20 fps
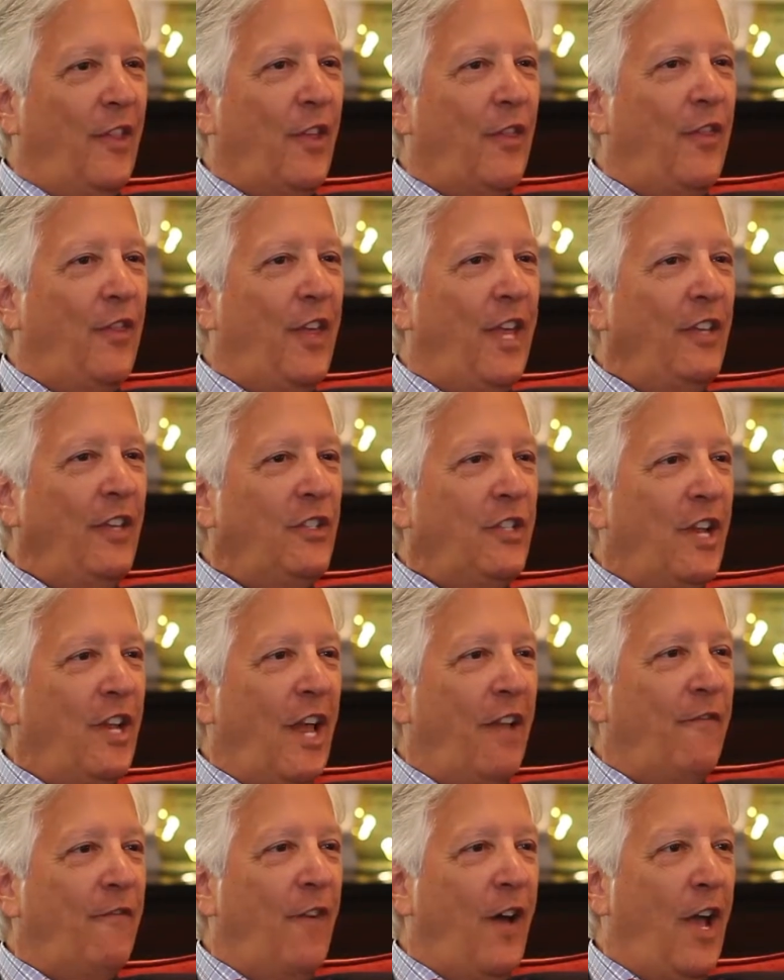The things that
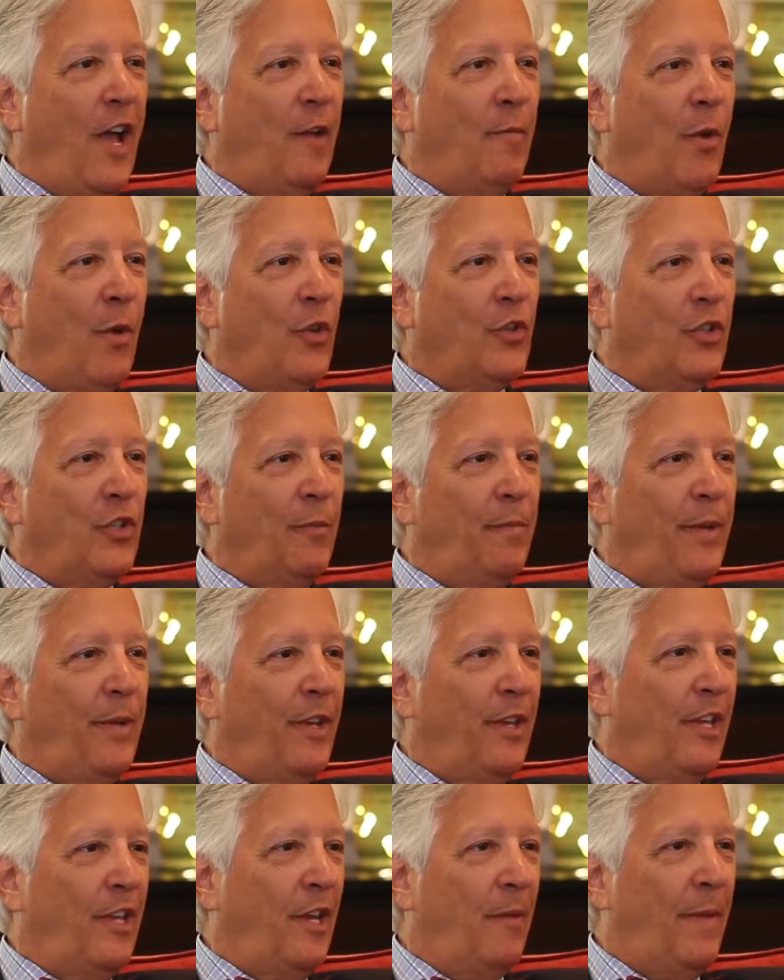I find most
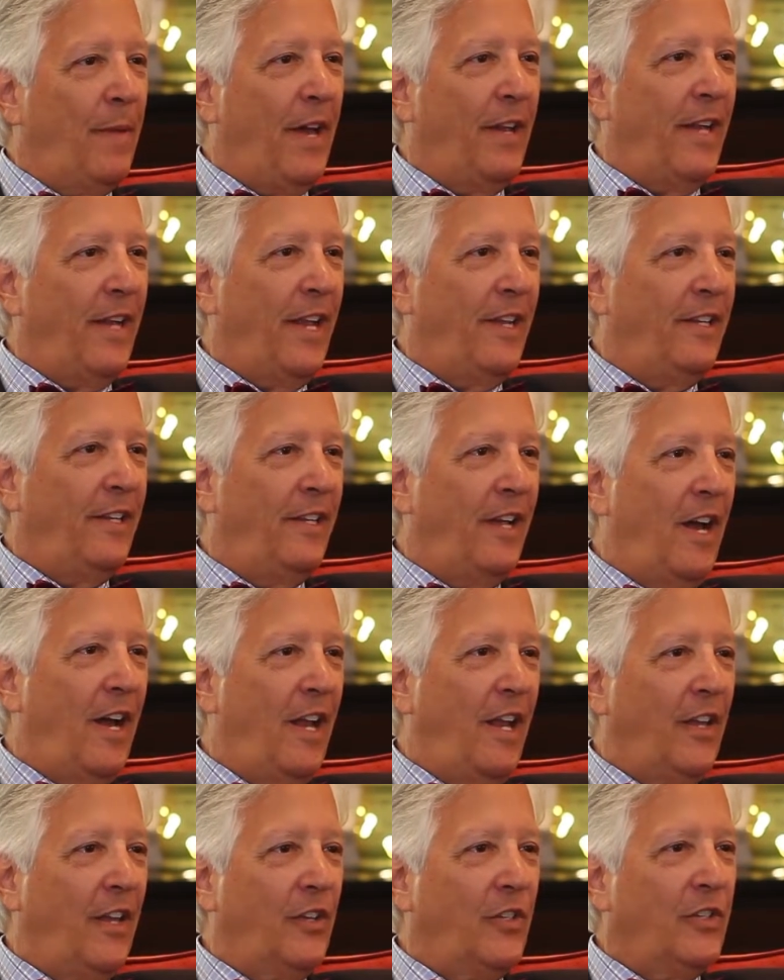appealing about
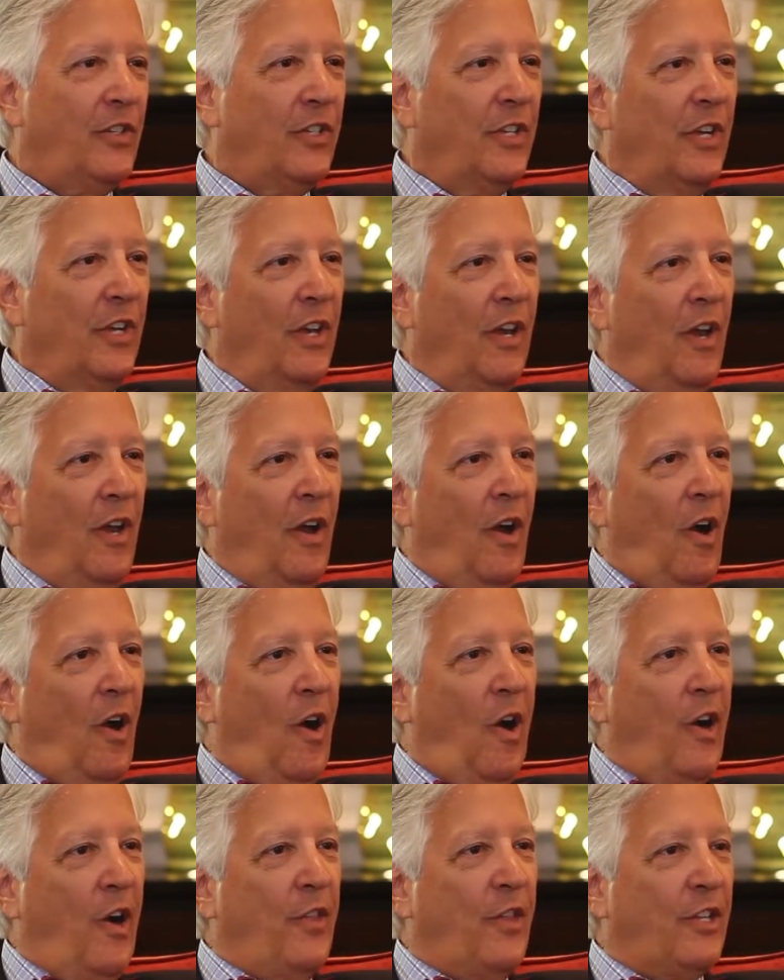endodontics
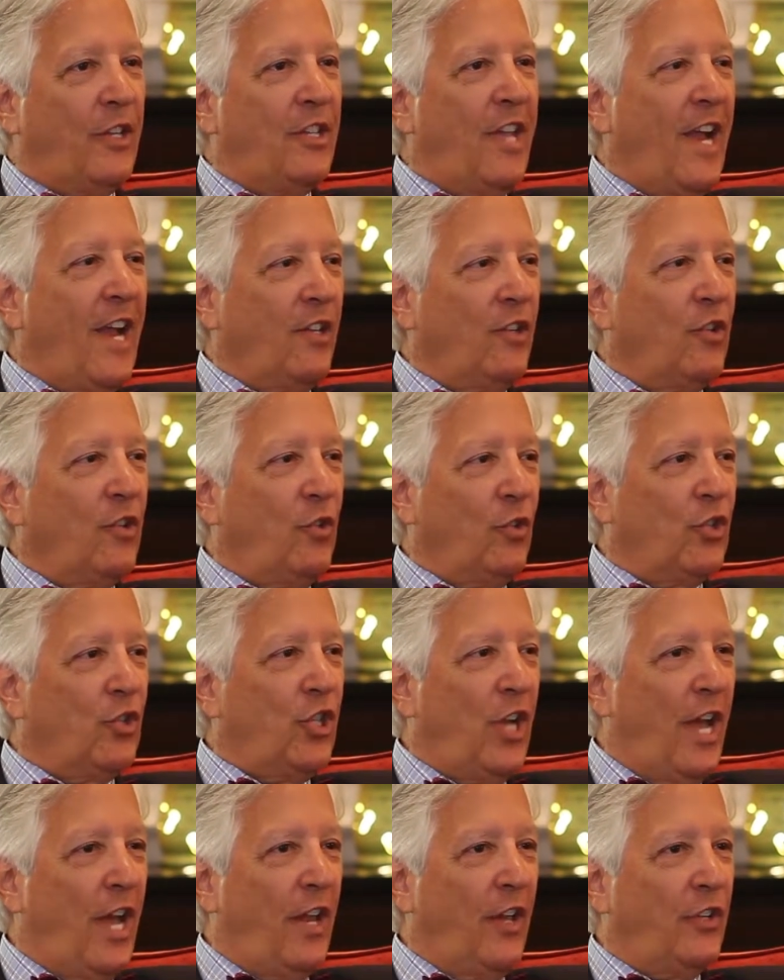are the technical
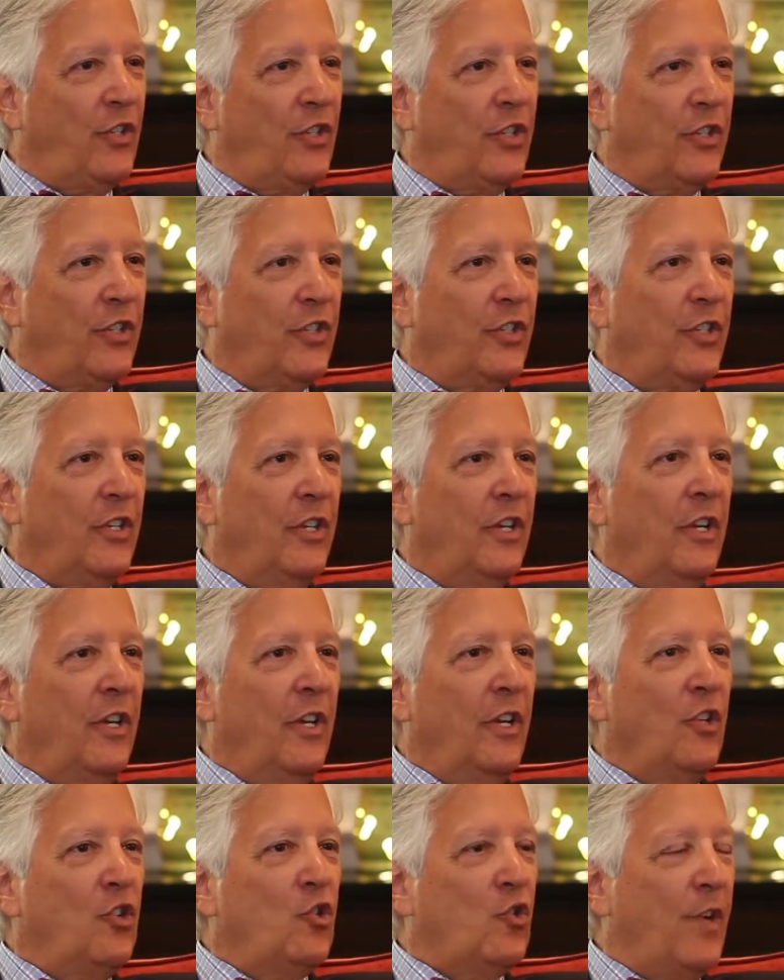challenges,
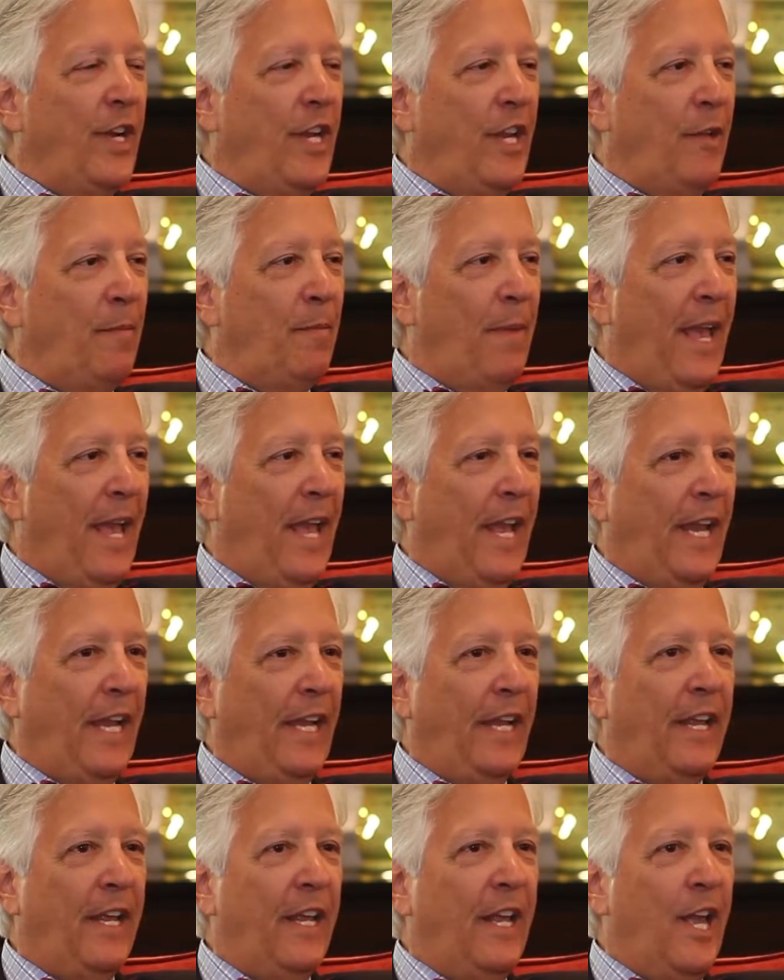treating
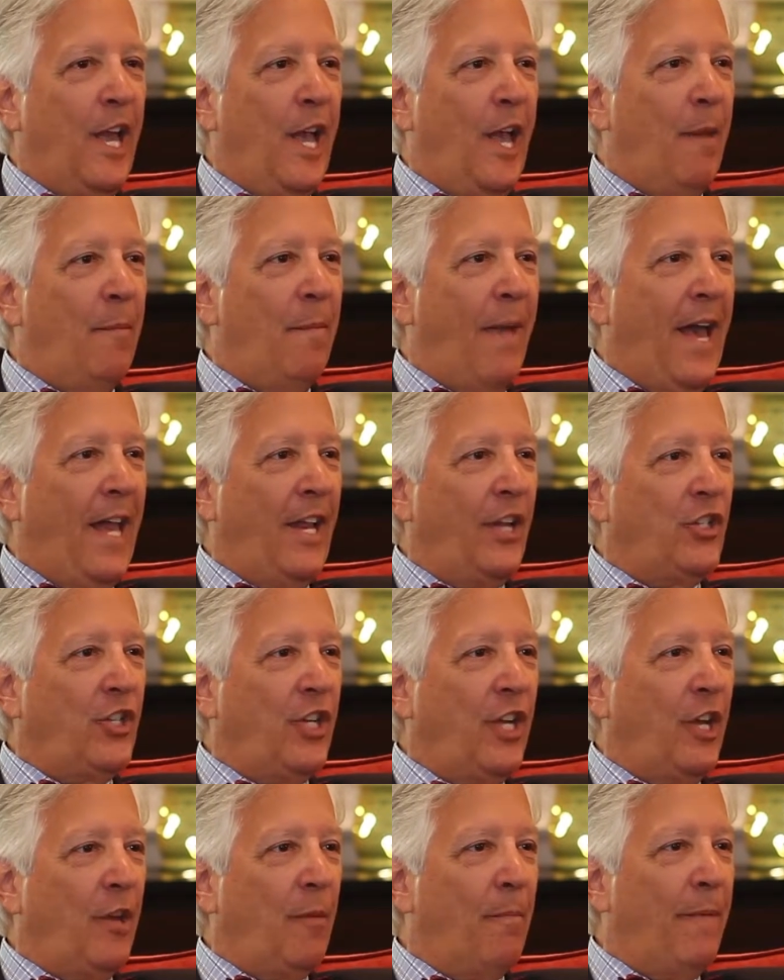pain, and
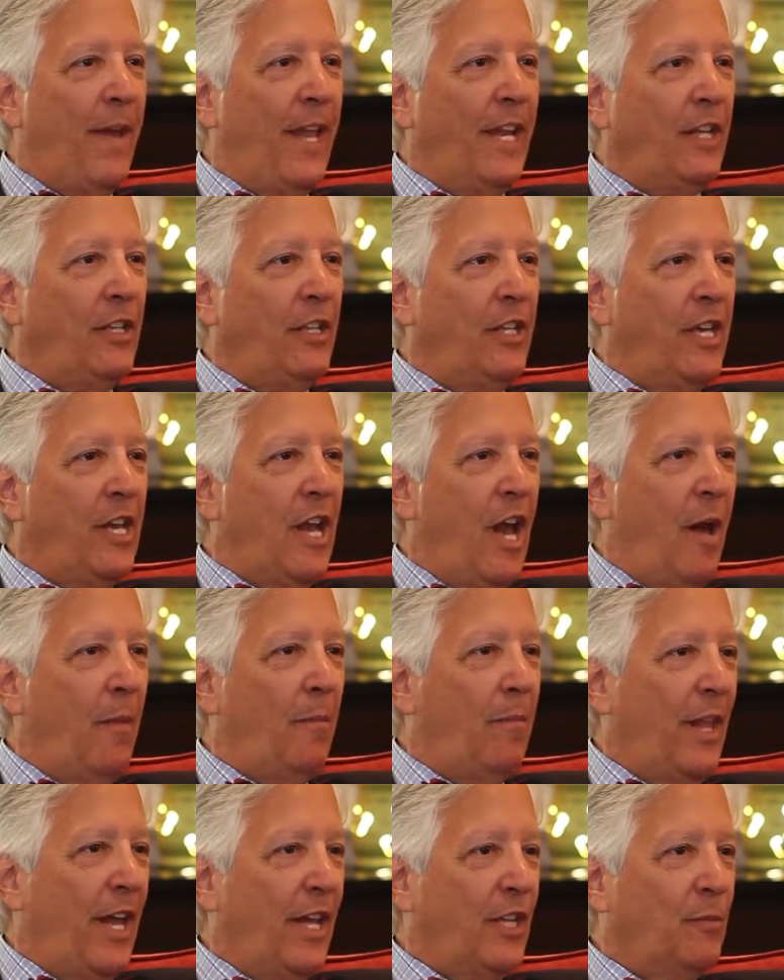managing medically
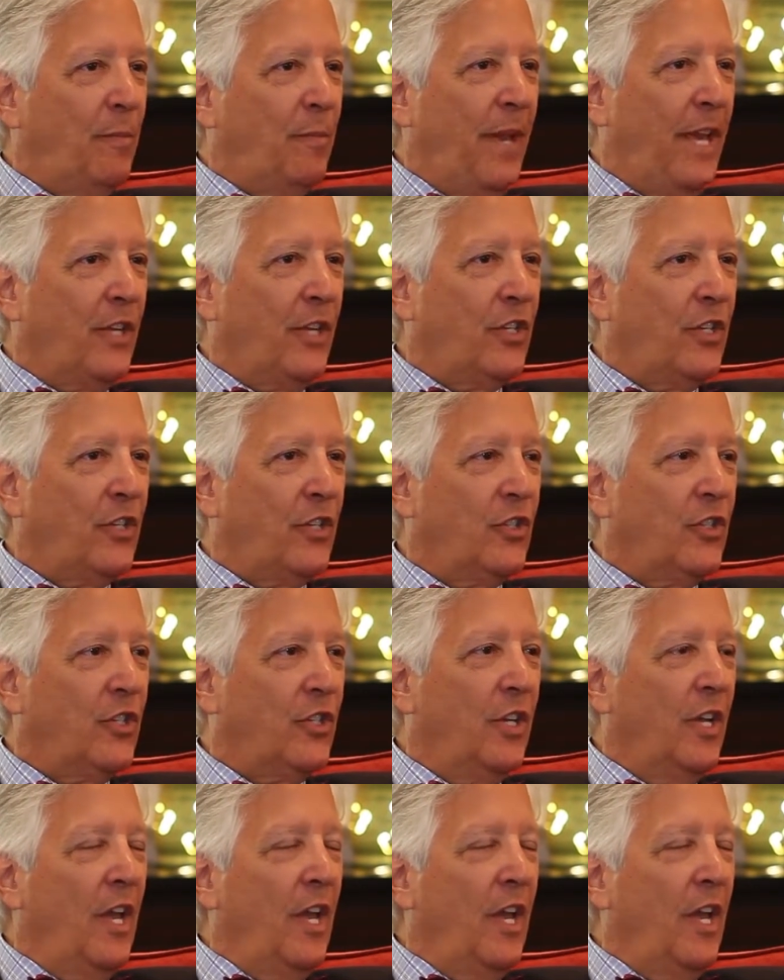complex patients,